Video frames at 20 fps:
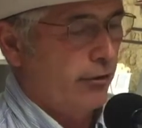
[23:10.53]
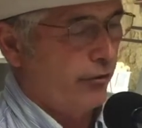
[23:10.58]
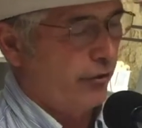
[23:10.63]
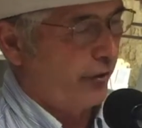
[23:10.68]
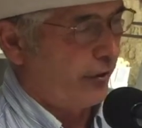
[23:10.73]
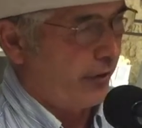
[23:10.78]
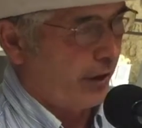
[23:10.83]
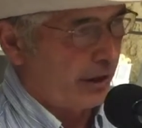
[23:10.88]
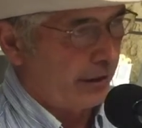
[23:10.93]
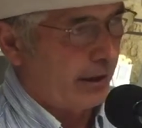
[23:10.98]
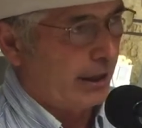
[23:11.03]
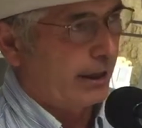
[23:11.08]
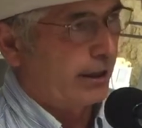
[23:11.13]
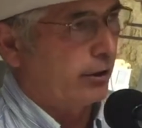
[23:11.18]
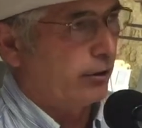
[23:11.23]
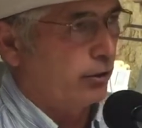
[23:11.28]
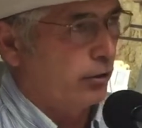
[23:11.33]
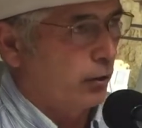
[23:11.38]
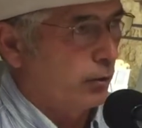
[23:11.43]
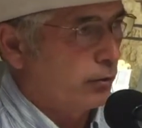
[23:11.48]
The thing that
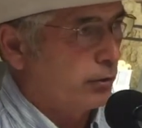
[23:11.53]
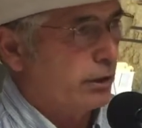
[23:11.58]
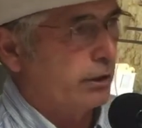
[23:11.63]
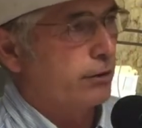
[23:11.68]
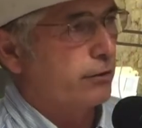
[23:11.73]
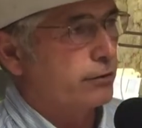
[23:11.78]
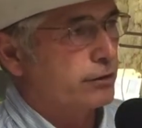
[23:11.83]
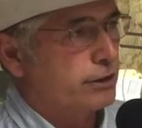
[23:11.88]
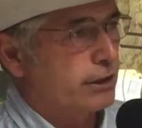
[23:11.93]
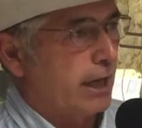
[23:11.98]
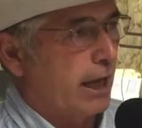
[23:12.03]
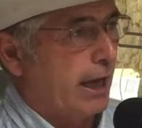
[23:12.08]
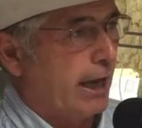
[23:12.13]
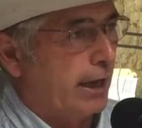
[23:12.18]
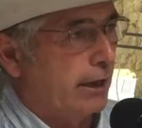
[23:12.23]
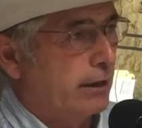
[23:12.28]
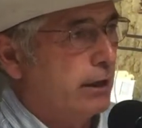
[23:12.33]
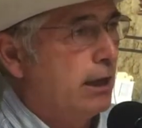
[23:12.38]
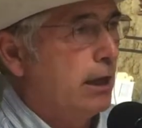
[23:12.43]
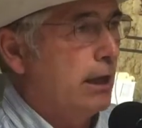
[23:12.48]
I don't
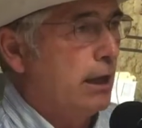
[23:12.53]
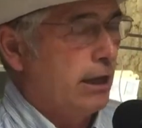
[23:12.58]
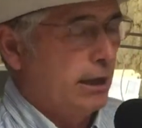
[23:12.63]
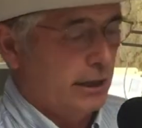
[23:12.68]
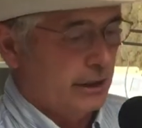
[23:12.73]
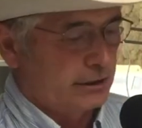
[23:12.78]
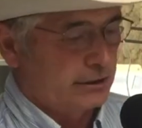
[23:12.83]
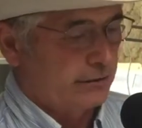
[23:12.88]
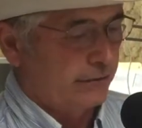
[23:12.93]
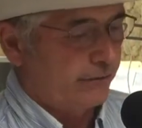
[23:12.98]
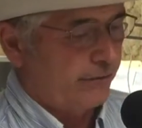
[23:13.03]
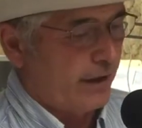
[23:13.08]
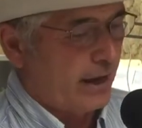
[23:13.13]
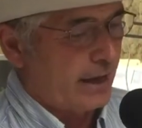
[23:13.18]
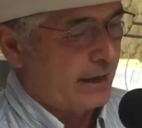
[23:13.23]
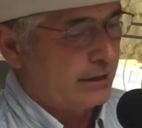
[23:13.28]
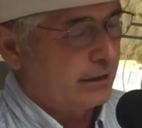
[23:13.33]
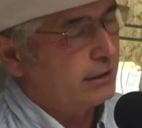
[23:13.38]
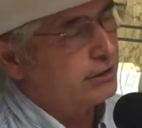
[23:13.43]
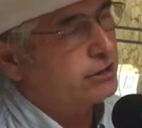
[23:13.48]
understand is the
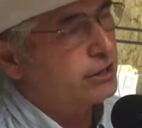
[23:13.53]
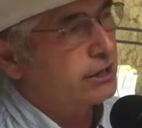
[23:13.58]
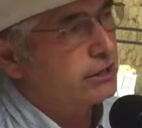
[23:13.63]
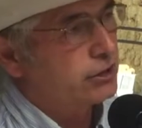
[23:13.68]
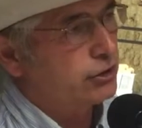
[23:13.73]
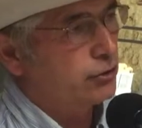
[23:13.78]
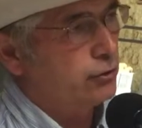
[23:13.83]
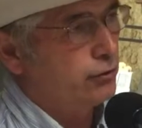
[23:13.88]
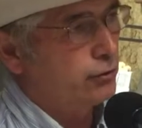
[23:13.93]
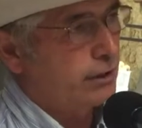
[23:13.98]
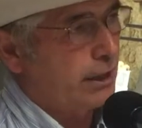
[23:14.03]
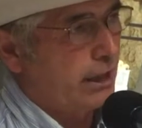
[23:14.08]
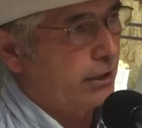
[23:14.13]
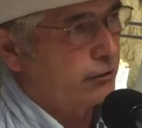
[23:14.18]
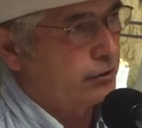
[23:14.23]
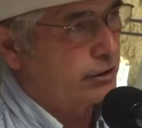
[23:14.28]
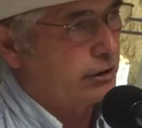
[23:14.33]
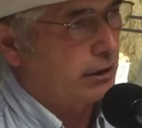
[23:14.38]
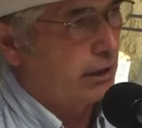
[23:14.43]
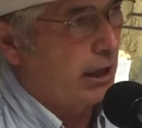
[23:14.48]
fact that since
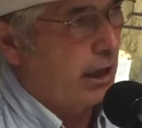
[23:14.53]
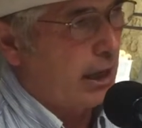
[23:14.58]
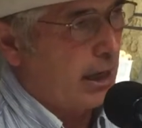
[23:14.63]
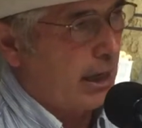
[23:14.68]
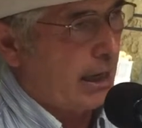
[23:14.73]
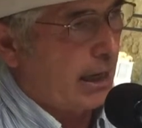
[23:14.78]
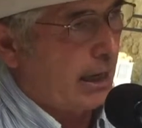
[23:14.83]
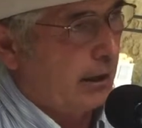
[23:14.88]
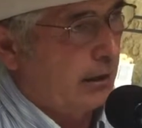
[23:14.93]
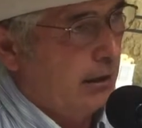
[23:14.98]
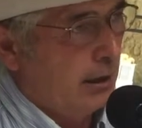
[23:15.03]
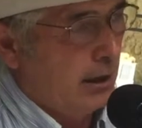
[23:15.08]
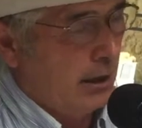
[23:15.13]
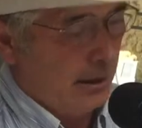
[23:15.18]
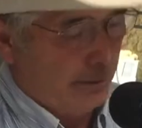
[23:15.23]
2009,